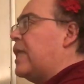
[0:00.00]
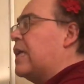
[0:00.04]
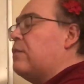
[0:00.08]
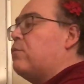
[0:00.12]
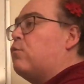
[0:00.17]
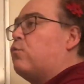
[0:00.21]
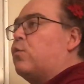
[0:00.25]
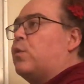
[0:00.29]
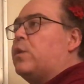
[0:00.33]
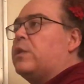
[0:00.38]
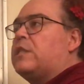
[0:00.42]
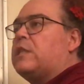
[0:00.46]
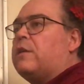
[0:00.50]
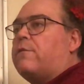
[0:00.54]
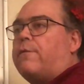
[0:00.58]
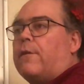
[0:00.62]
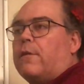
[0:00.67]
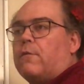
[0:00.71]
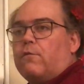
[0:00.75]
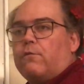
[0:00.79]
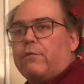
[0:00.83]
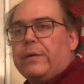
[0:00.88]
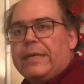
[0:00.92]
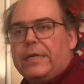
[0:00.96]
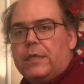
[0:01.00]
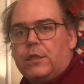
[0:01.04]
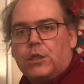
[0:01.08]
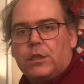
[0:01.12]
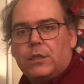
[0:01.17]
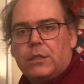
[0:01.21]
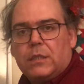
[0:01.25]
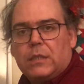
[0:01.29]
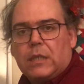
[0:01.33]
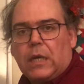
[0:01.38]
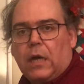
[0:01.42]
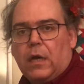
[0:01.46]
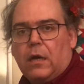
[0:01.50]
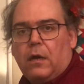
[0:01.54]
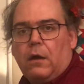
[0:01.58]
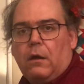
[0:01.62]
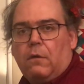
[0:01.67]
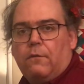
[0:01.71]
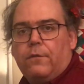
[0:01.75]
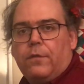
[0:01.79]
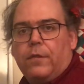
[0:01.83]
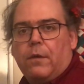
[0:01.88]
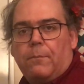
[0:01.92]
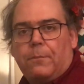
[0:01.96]
that different regions
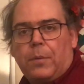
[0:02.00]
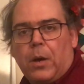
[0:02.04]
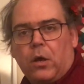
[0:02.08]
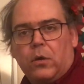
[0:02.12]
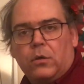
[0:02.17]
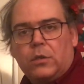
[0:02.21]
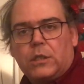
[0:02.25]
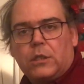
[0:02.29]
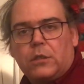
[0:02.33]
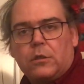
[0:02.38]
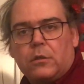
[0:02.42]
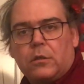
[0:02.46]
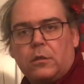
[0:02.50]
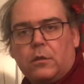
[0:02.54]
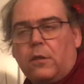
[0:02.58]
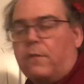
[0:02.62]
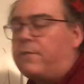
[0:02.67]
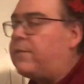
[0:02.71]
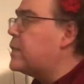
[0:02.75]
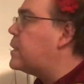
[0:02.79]
of the poster, the